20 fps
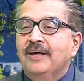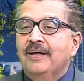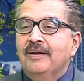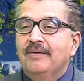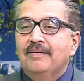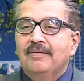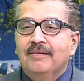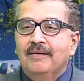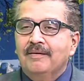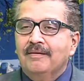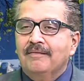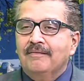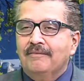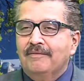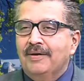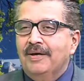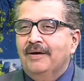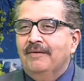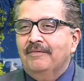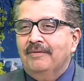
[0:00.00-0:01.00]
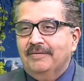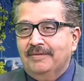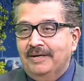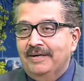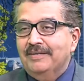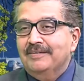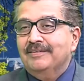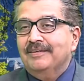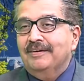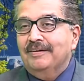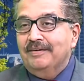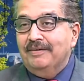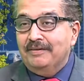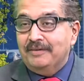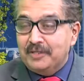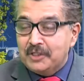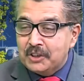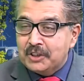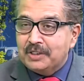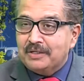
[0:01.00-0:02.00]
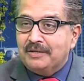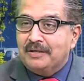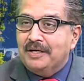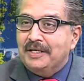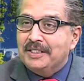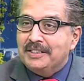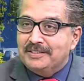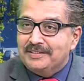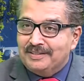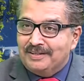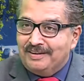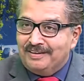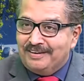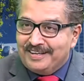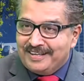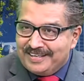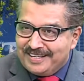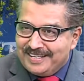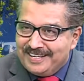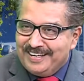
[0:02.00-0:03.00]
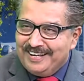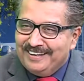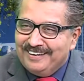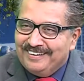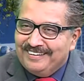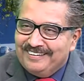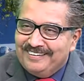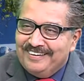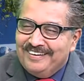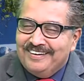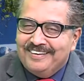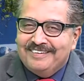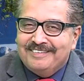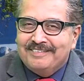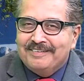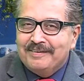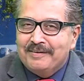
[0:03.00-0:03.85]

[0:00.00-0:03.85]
And we have a tradition in this culture here that